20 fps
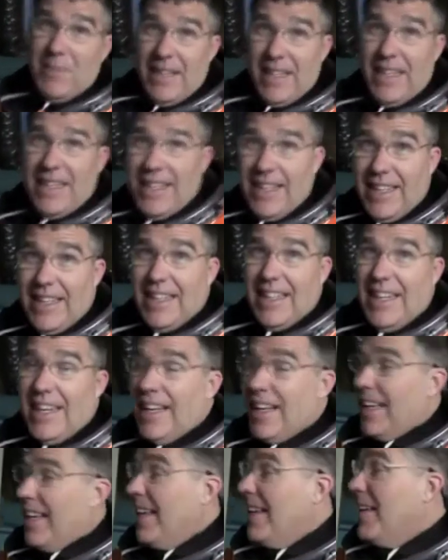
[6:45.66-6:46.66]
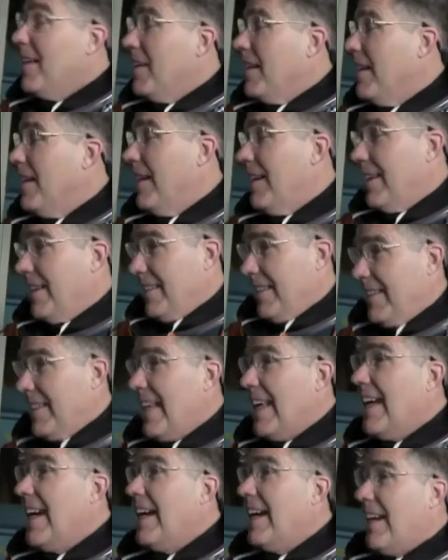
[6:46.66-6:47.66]
Uh, yes, with the toilet
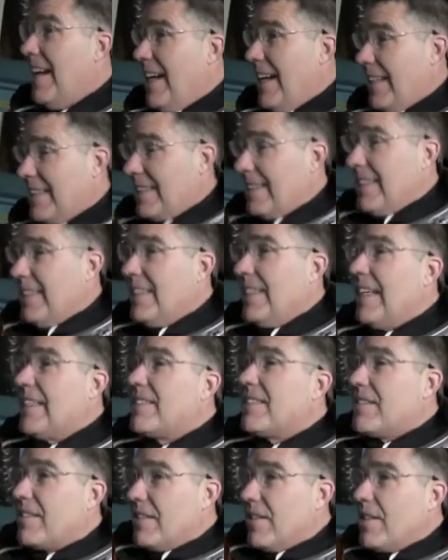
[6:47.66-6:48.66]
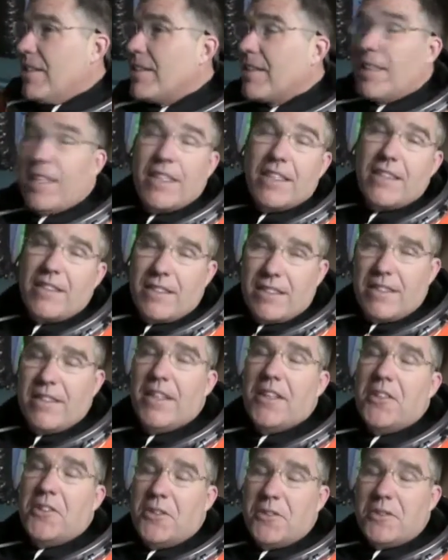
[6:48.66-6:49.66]
video. Yeah, actually, that's little kids
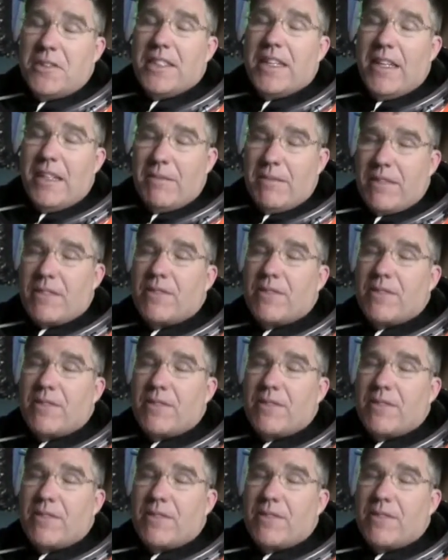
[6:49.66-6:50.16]
know that.